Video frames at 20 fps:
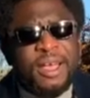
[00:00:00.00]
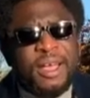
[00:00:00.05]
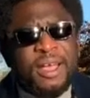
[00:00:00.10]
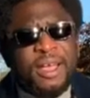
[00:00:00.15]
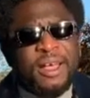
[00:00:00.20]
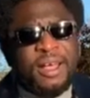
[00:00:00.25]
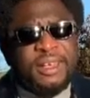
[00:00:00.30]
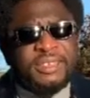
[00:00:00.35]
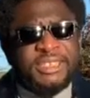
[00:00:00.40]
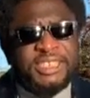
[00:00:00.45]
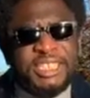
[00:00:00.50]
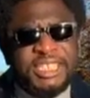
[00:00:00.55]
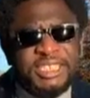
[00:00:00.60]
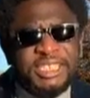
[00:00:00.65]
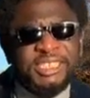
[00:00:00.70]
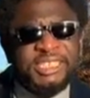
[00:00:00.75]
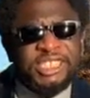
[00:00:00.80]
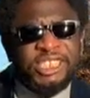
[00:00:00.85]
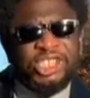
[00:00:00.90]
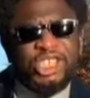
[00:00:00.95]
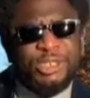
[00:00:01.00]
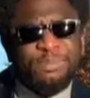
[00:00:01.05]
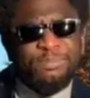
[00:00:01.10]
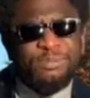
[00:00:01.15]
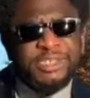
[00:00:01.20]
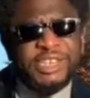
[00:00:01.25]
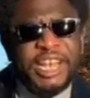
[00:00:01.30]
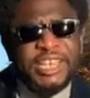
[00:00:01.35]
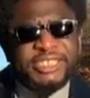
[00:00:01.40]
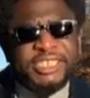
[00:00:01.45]
Citizenship
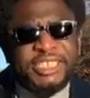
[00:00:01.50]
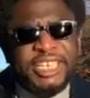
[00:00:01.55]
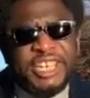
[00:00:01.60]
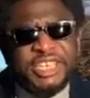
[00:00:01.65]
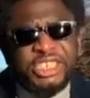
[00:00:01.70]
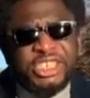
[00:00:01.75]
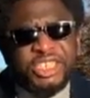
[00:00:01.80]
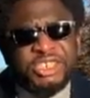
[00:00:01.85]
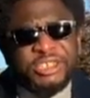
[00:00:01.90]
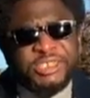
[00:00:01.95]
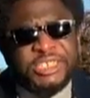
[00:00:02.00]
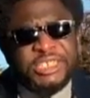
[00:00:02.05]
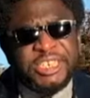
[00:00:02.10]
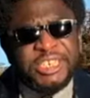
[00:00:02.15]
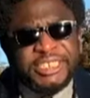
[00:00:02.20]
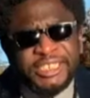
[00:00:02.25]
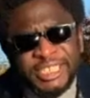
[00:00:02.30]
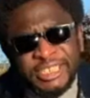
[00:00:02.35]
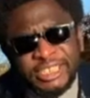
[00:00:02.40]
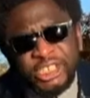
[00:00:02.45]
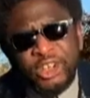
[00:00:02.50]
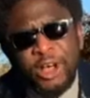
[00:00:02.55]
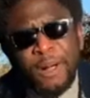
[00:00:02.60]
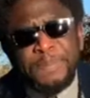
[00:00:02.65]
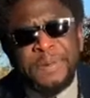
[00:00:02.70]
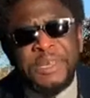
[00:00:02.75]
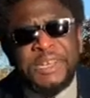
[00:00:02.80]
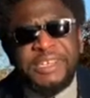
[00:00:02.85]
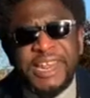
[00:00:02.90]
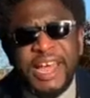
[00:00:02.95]
renunciation is a
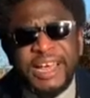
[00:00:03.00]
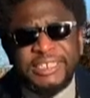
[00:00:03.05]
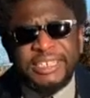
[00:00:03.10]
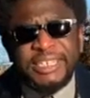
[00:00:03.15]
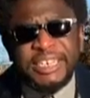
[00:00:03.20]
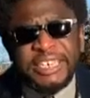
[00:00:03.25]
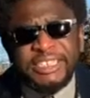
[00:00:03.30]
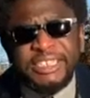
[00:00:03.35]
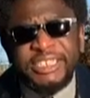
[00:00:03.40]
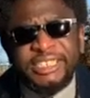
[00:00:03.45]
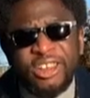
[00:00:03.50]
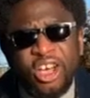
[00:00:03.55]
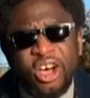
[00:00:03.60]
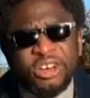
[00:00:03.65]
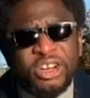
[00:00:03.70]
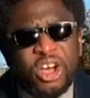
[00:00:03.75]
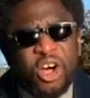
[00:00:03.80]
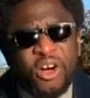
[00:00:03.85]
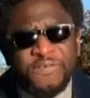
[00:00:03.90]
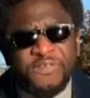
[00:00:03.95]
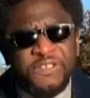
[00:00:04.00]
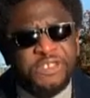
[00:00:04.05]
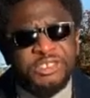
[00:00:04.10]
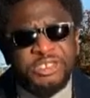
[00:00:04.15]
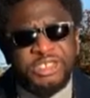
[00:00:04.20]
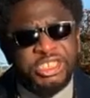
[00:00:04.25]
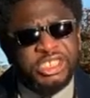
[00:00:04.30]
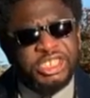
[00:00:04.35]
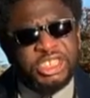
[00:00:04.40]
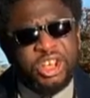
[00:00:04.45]
topic that is not often
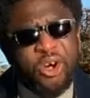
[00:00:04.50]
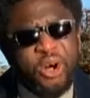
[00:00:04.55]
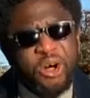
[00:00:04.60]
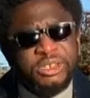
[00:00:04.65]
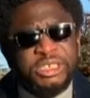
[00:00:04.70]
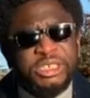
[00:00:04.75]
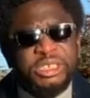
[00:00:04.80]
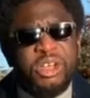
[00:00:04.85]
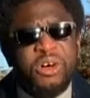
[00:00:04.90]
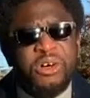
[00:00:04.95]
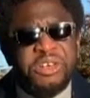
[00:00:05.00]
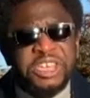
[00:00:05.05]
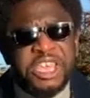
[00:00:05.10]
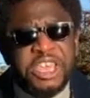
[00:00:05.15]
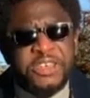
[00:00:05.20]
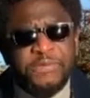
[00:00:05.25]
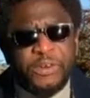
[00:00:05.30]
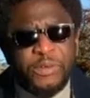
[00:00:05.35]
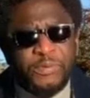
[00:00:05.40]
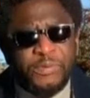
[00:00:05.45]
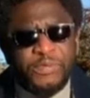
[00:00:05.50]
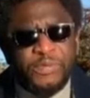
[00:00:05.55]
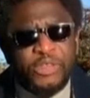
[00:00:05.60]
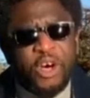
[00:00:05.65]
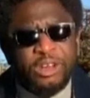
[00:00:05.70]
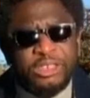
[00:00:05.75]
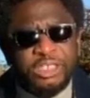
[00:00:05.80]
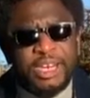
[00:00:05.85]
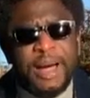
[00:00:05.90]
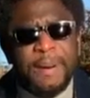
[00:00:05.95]
discussed or even
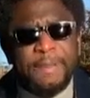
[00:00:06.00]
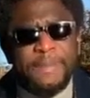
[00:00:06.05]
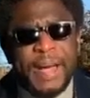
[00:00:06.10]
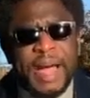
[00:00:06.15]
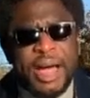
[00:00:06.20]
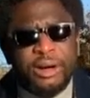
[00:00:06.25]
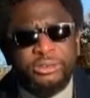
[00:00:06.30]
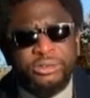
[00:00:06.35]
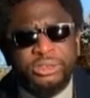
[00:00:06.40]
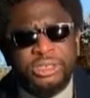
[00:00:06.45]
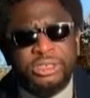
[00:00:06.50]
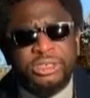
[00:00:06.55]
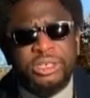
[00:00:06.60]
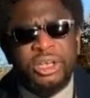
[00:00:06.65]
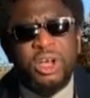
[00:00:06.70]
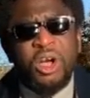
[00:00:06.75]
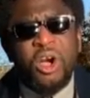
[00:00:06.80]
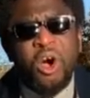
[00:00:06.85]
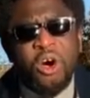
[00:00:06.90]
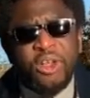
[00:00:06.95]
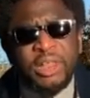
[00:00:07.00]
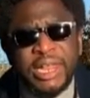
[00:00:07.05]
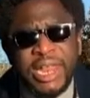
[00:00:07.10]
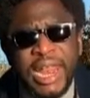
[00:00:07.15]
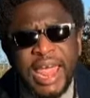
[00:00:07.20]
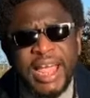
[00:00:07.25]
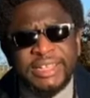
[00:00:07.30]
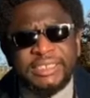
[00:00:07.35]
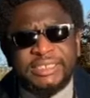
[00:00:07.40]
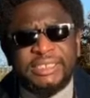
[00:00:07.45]
thought about
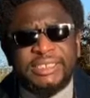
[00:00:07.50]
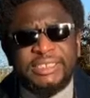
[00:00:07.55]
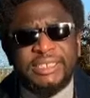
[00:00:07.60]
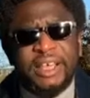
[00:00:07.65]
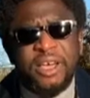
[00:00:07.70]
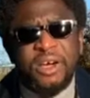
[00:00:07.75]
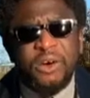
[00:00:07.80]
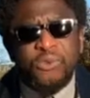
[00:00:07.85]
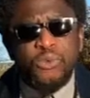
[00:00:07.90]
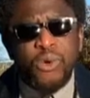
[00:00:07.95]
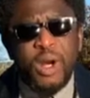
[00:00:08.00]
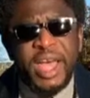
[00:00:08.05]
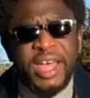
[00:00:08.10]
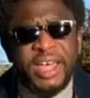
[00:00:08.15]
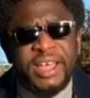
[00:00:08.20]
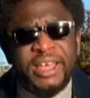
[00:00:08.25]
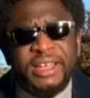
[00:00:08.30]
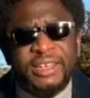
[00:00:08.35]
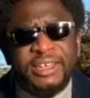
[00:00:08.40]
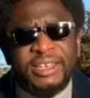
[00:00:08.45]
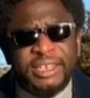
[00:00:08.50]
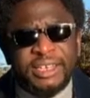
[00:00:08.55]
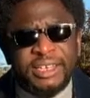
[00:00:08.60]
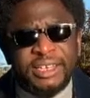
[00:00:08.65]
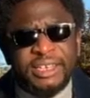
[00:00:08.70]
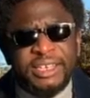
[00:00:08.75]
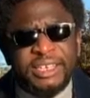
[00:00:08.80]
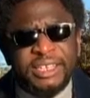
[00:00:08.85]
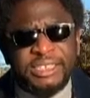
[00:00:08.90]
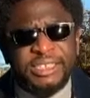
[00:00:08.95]
unless where
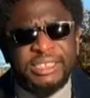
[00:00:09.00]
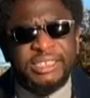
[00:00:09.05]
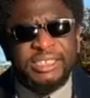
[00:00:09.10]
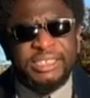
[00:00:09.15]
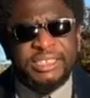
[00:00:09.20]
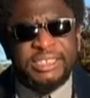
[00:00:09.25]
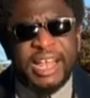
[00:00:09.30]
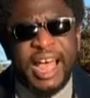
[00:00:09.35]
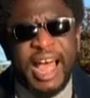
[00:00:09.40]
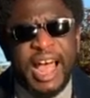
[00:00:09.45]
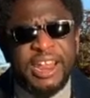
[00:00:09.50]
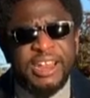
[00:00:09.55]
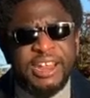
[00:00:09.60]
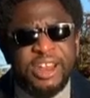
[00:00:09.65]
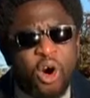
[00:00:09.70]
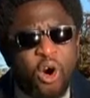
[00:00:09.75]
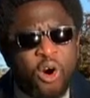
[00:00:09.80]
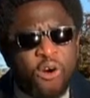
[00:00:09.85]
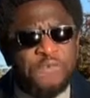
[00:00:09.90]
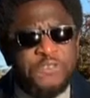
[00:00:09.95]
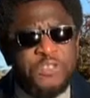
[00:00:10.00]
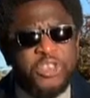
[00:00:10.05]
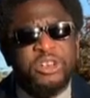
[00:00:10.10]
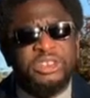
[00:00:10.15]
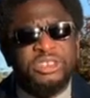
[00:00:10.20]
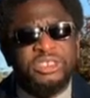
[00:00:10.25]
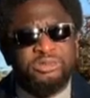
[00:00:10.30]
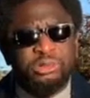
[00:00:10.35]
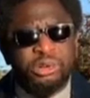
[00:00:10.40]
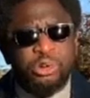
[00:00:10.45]
it is an
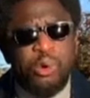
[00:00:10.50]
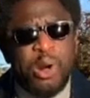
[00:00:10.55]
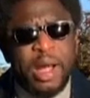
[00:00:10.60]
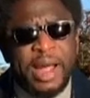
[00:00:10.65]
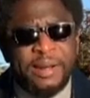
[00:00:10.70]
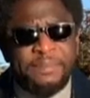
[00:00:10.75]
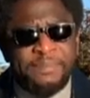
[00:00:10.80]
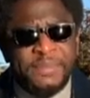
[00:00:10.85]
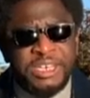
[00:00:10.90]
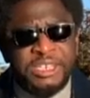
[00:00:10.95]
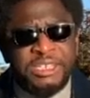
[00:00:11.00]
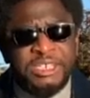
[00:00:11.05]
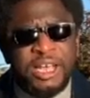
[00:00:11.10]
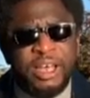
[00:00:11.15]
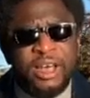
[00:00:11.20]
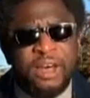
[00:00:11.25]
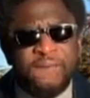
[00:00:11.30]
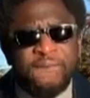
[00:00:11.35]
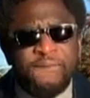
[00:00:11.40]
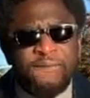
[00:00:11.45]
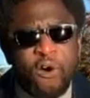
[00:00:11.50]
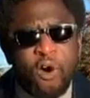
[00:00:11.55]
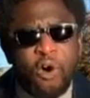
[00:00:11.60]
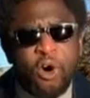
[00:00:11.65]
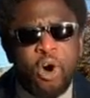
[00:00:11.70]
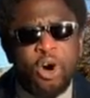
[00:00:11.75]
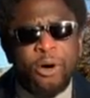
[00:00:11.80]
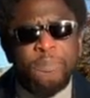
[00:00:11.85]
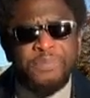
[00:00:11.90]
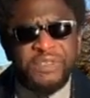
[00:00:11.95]
obvious requirement for
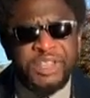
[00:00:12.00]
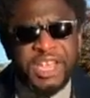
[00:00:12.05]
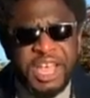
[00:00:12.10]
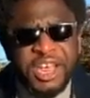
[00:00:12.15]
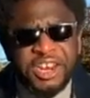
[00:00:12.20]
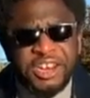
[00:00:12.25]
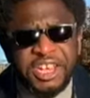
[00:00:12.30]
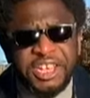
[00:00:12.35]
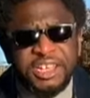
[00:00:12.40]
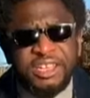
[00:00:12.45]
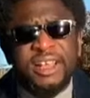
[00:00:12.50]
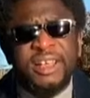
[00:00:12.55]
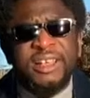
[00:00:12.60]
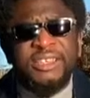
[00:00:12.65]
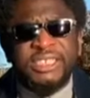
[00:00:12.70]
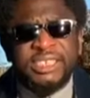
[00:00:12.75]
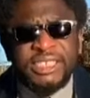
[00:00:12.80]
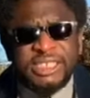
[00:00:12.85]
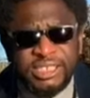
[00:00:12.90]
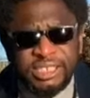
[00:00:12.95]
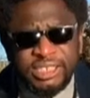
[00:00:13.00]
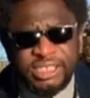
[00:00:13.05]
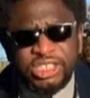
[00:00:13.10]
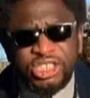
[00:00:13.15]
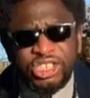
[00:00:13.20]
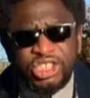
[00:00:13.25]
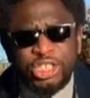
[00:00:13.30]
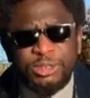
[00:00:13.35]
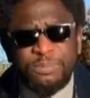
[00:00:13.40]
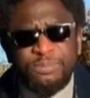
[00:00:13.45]
obtaining
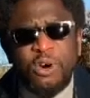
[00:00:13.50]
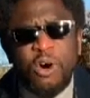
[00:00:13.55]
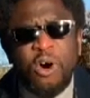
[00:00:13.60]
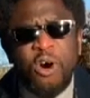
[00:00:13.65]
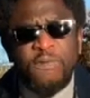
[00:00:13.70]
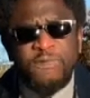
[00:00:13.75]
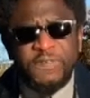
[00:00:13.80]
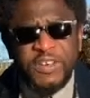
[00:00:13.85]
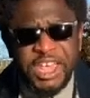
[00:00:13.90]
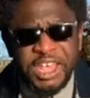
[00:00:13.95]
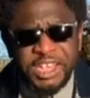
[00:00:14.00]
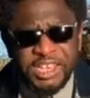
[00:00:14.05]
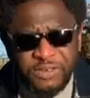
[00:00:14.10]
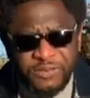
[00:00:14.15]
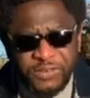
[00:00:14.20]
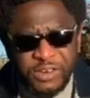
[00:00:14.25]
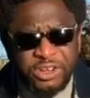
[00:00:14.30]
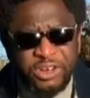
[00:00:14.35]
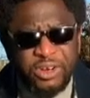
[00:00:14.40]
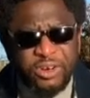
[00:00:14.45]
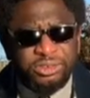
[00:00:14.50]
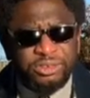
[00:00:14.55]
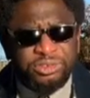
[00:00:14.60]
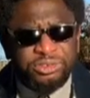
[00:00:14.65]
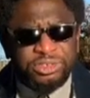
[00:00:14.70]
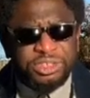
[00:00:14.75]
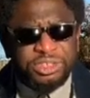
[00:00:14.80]
citizenship of a given country.